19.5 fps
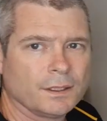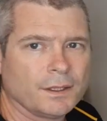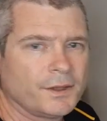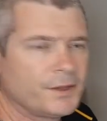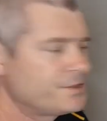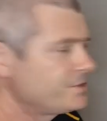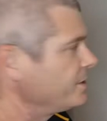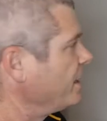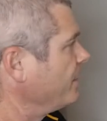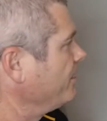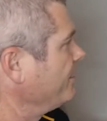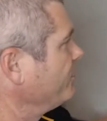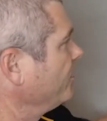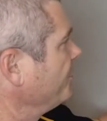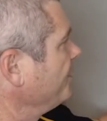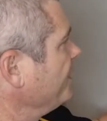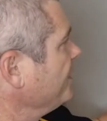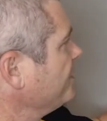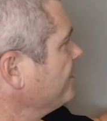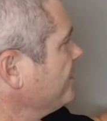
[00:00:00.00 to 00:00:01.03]
So now we've got
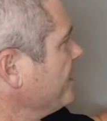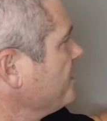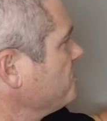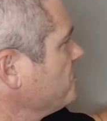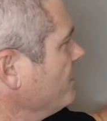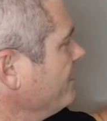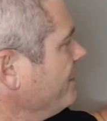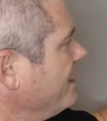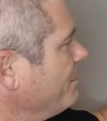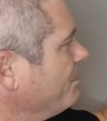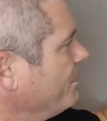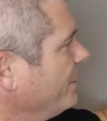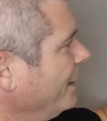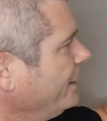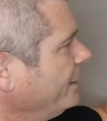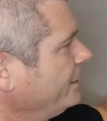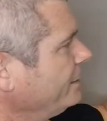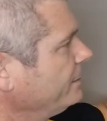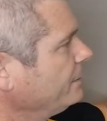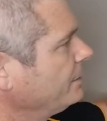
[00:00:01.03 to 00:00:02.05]
the center of our
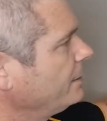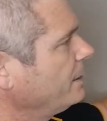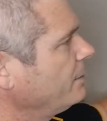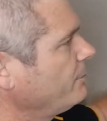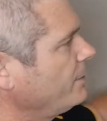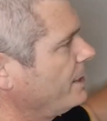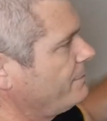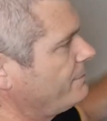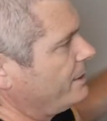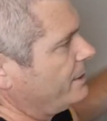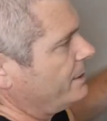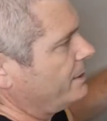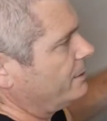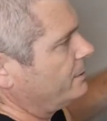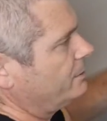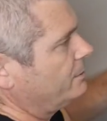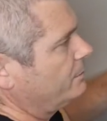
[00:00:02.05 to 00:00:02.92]
bracket, and we have our